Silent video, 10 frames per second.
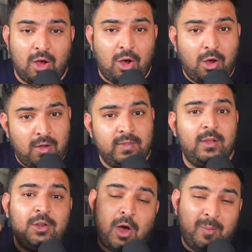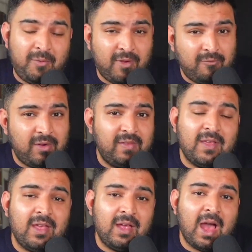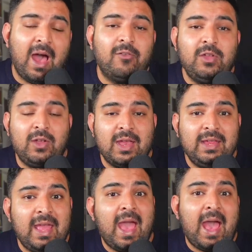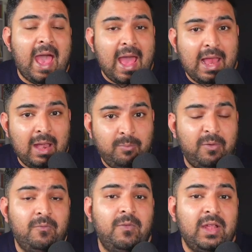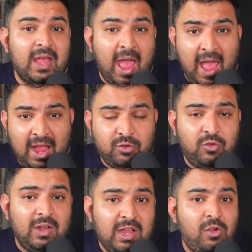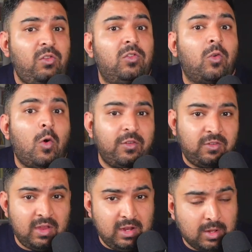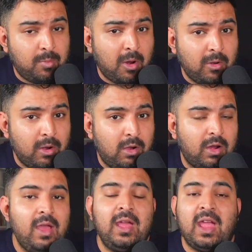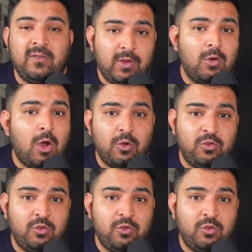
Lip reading: On the top of everything, how you can get help with actually sourcing the product if you're not